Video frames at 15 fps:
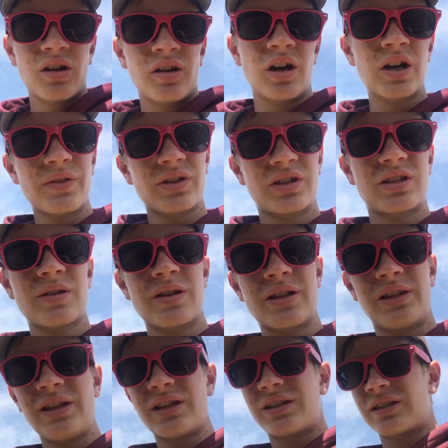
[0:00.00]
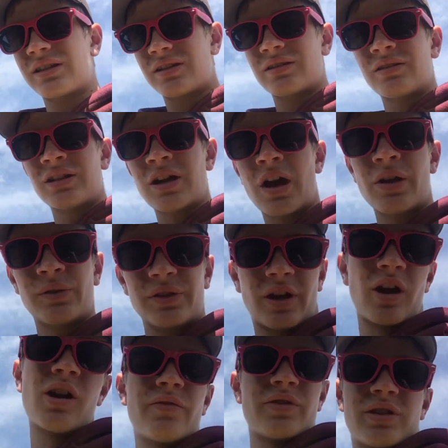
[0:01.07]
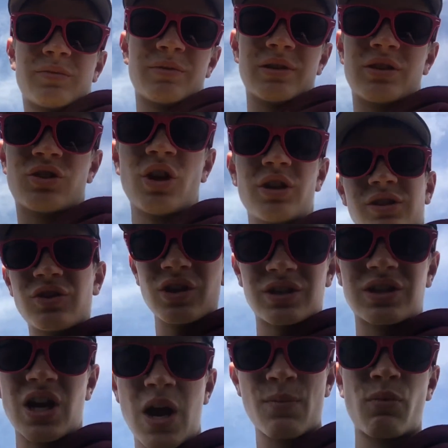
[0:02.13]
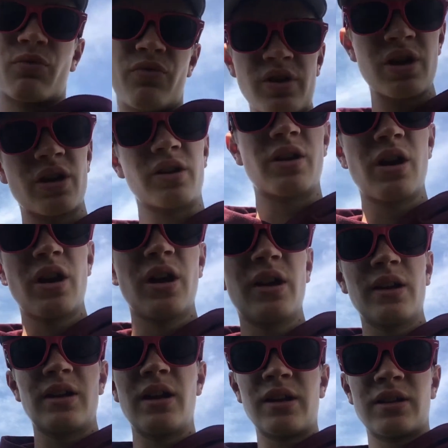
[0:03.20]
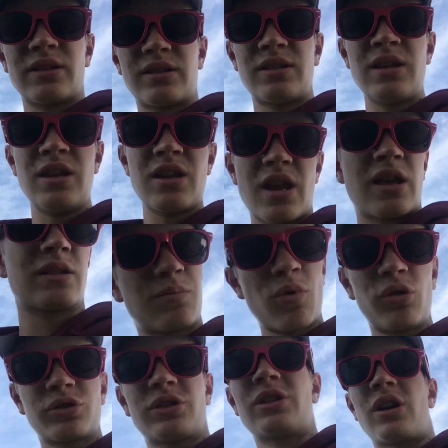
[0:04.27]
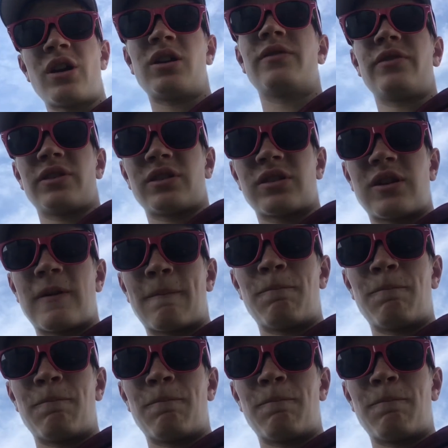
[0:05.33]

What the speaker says: Harvest, at least, not only harvest, but just this time of year, is seen as mostly harvest.